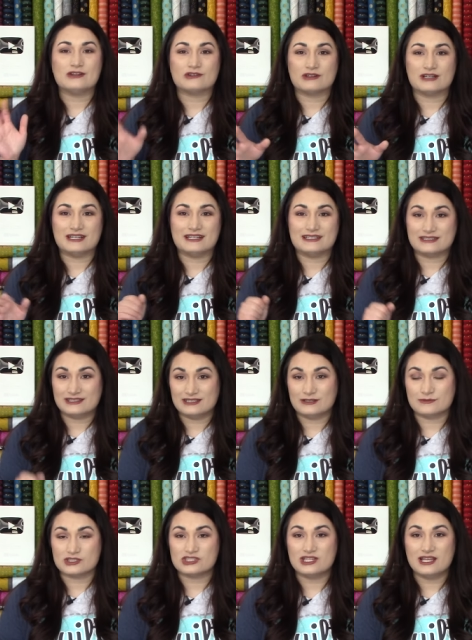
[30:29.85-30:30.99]
you're going to need to clean your
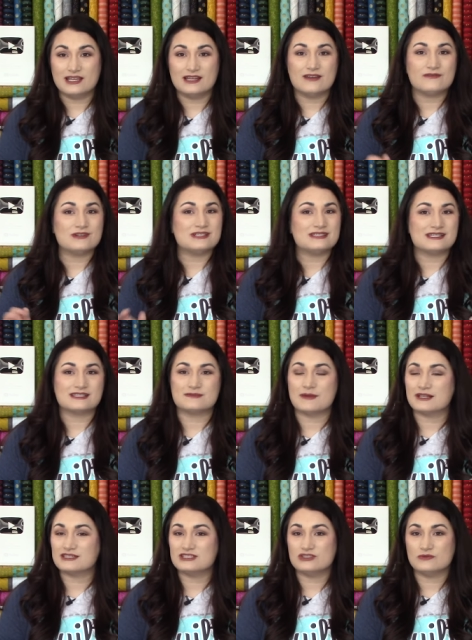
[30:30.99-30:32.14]
machine every six
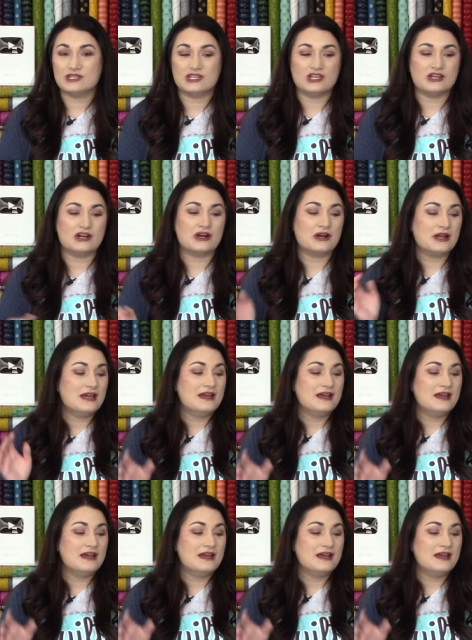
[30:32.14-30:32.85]
months to a year